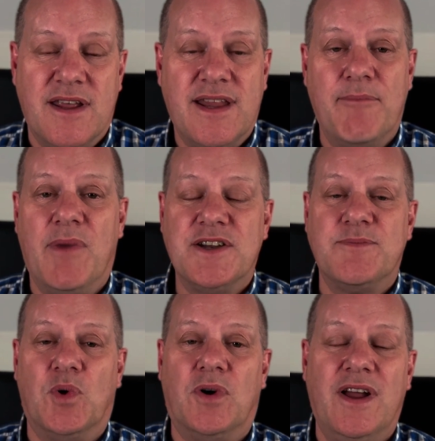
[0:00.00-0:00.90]
They're much
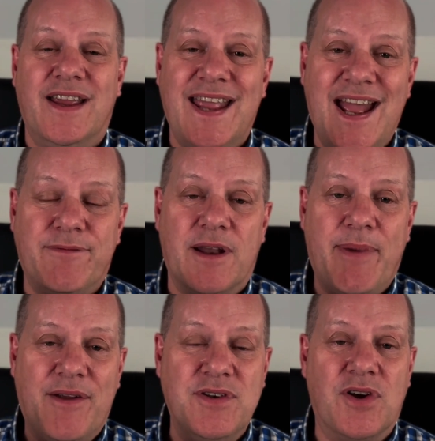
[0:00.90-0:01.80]
more careful
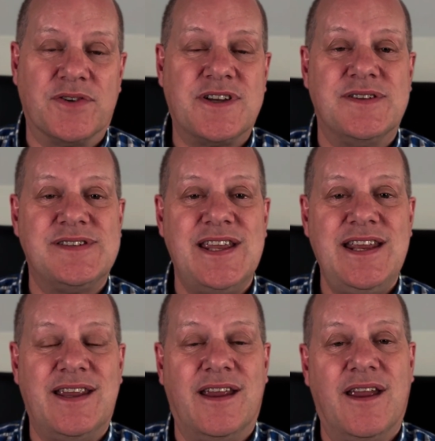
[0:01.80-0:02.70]
about not
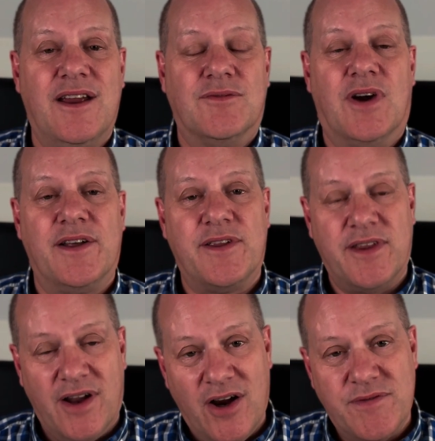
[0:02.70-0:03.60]
conceding rather
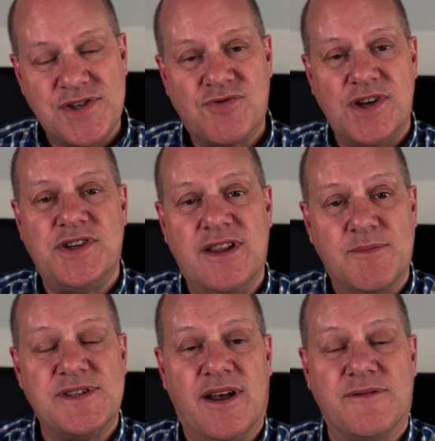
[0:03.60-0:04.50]
than overstretching
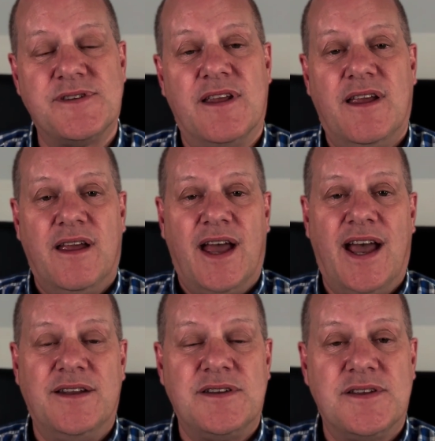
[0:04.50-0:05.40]
themselves
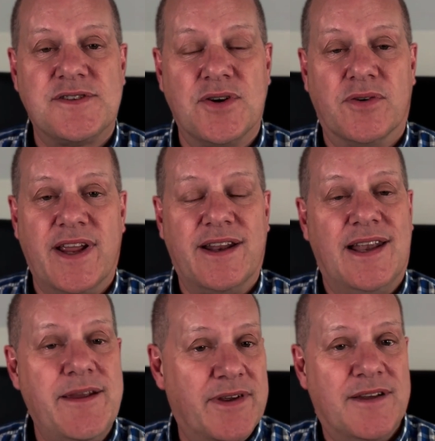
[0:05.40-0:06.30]
and scoring and
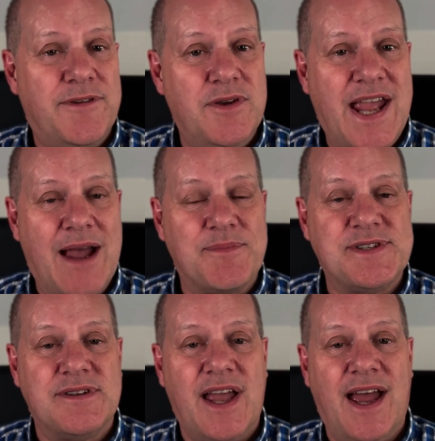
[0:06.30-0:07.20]
leaving a few
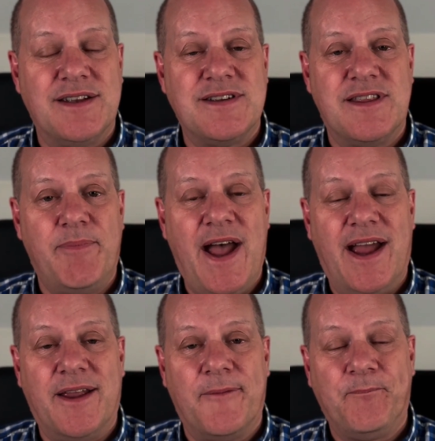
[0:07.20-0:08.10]
gaps at the
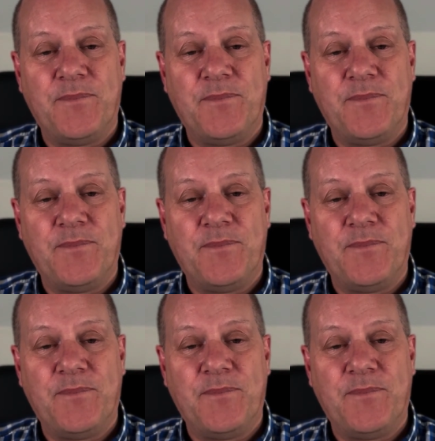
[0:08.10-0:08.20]
back.